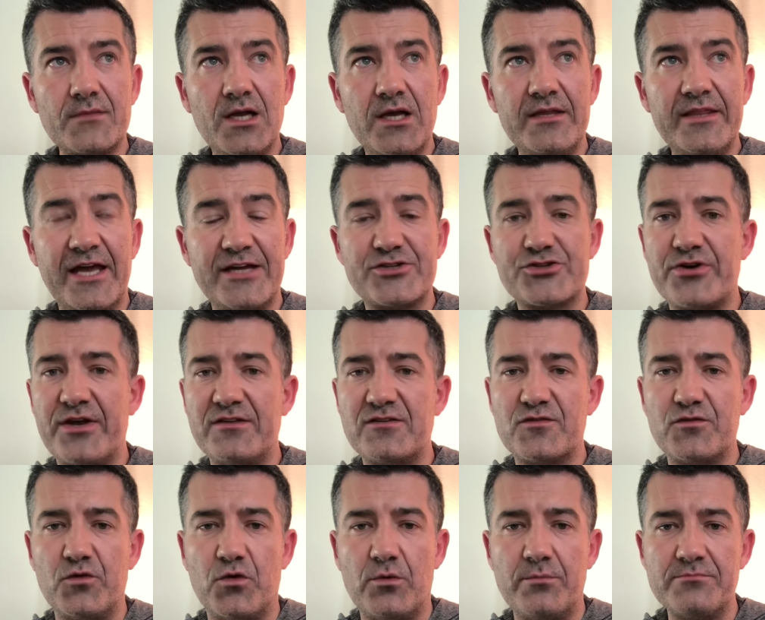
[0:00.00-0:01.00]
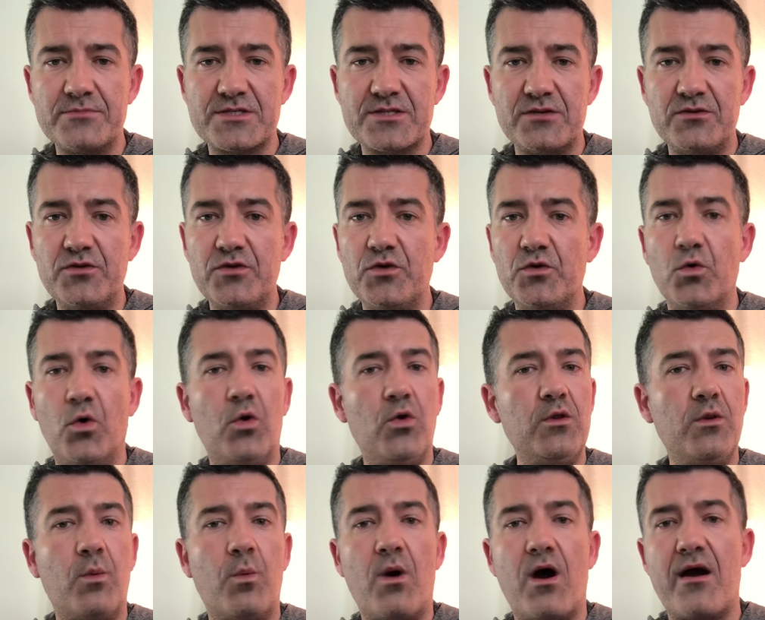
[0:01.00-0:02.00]
that transforms all
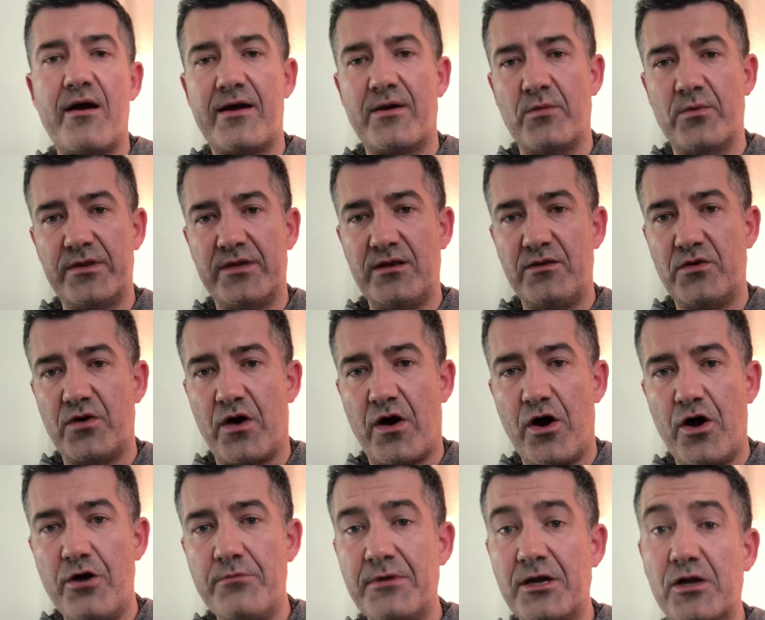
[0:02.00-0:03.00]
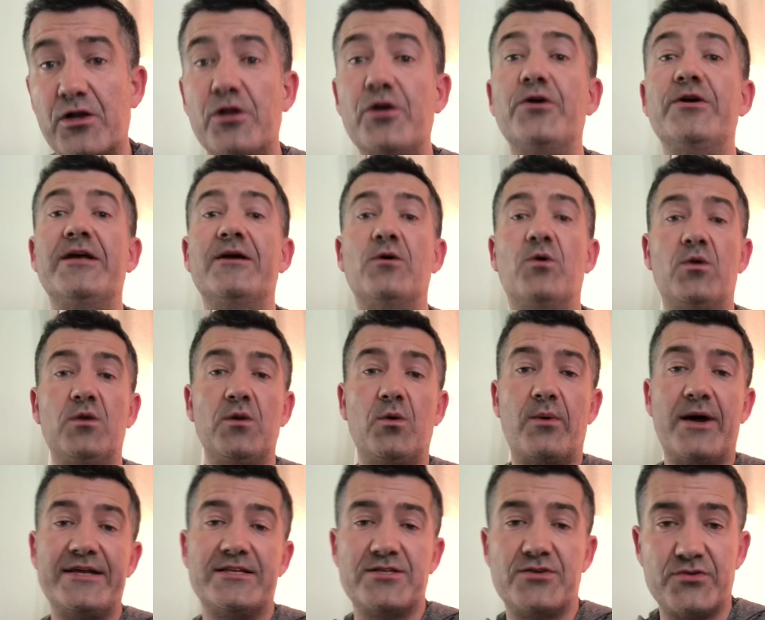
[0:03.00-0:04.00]
the wiring within your home, including all the
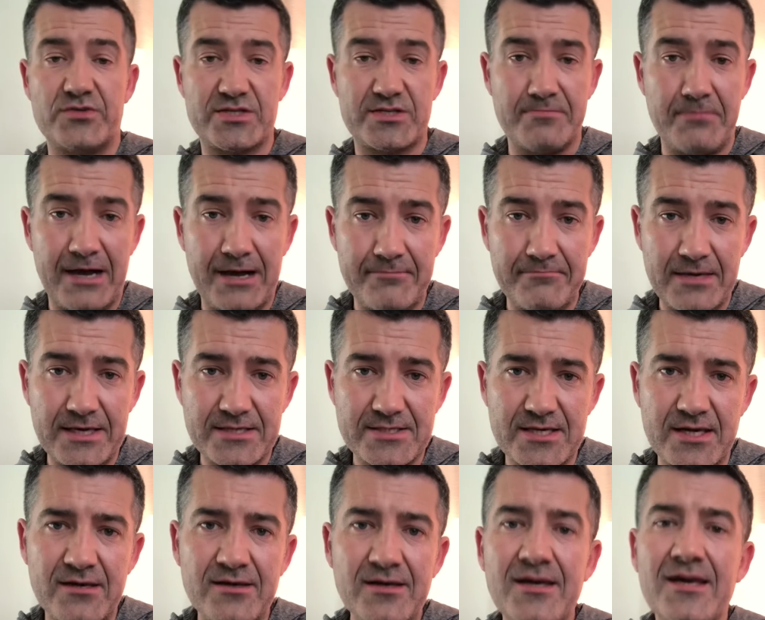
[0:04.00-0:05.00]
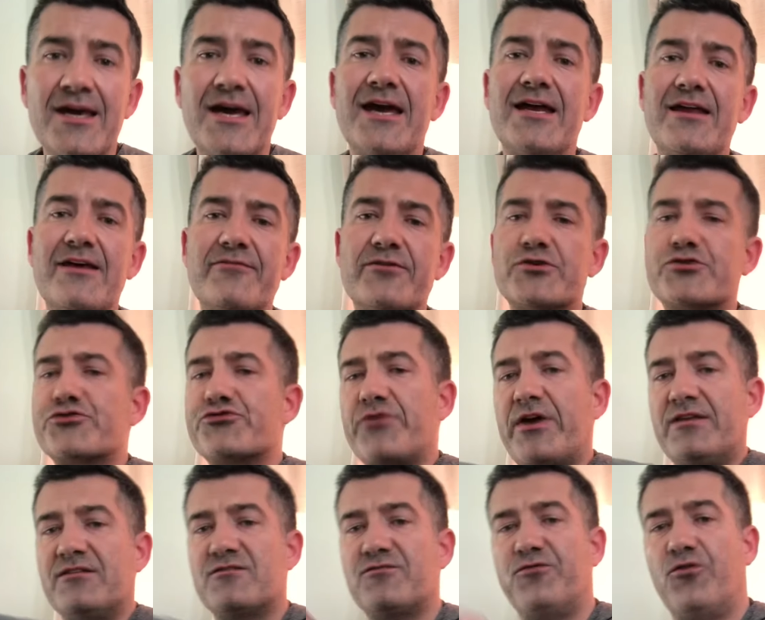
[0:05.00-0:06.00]
way to your smart meter, and even
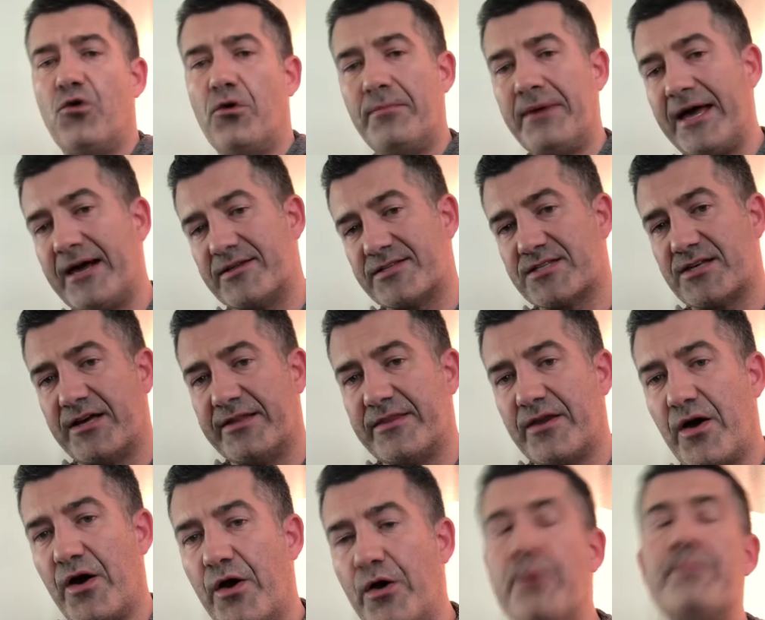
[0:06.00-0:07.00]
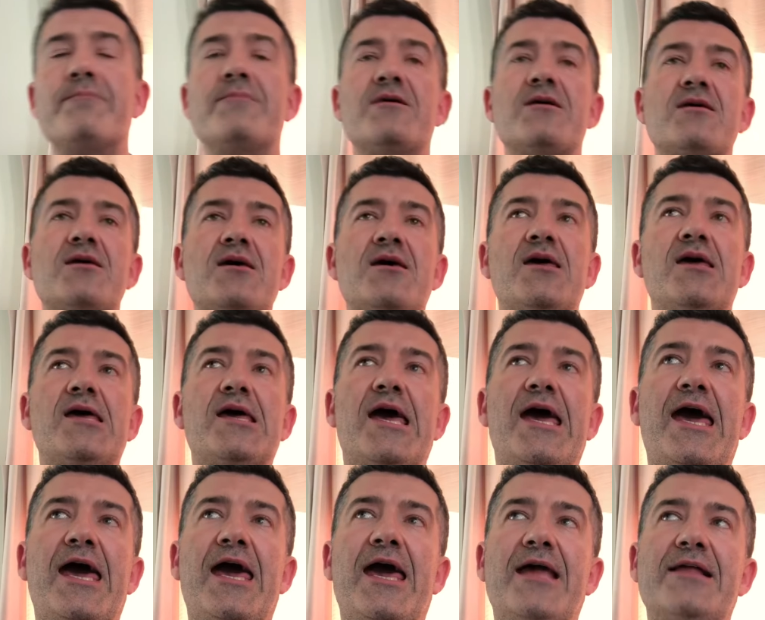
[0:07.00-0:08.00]
transform outside the home.
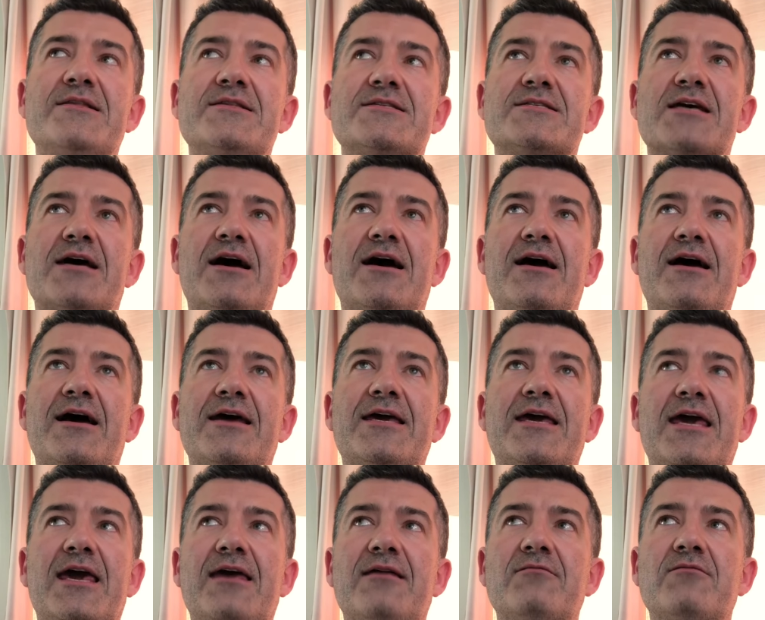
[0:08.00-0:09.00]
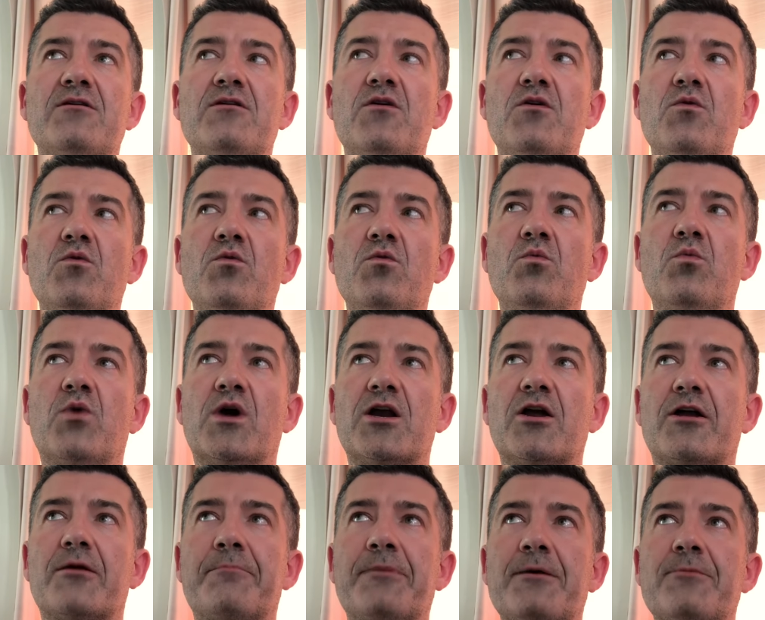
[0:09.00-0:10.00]
And again, what a
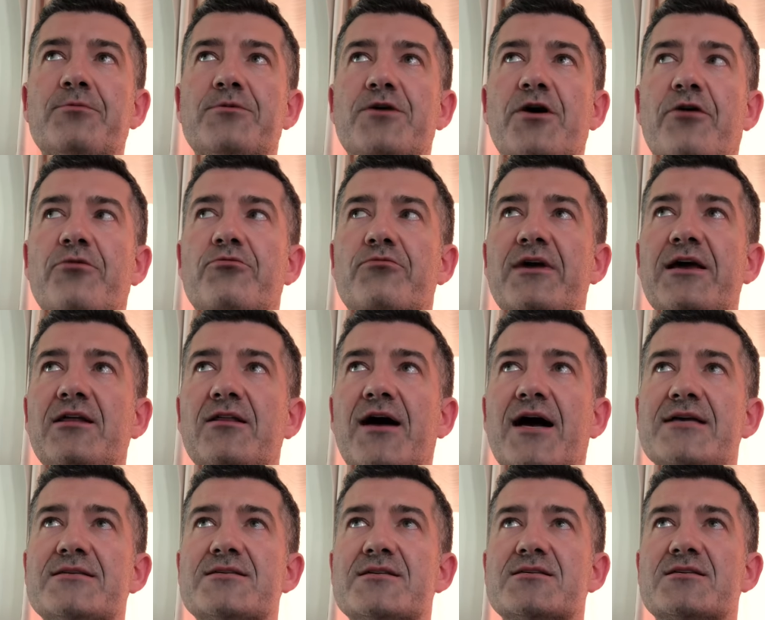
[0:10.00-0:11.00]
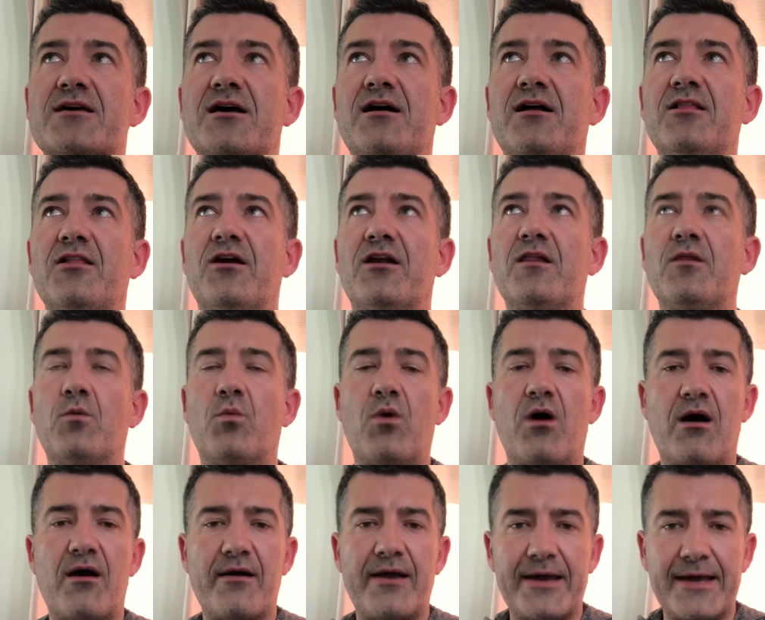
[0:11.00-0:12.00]
lot of people don't realize is that a lot of the
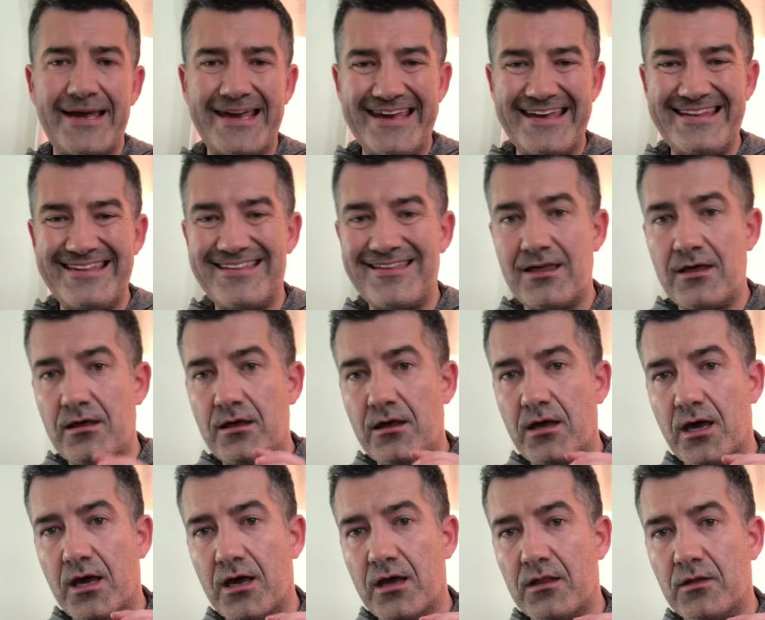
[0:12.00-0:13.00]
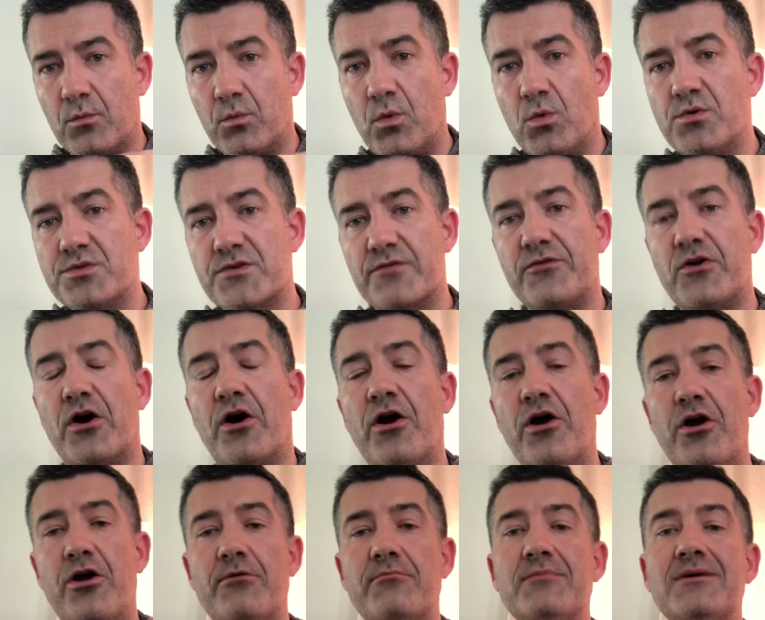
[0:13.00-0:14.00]
wiring in the walls of your
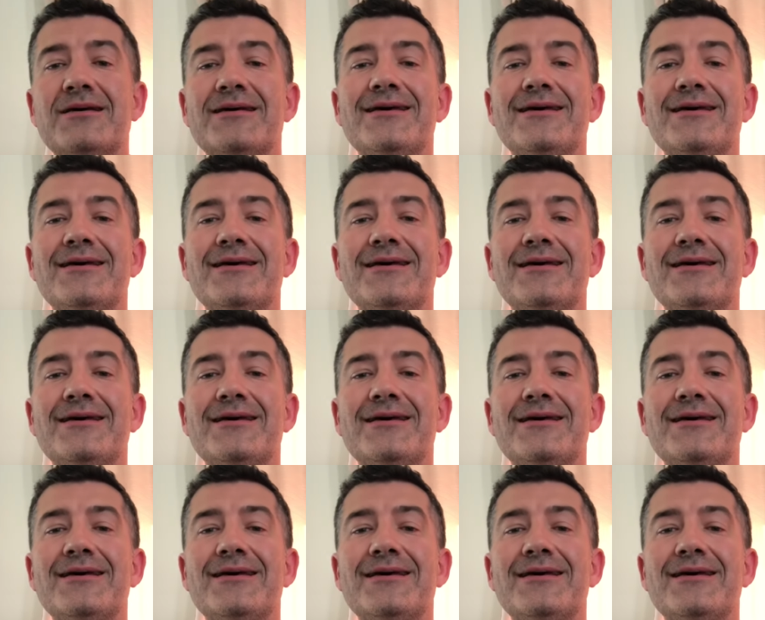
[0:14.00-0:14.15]
home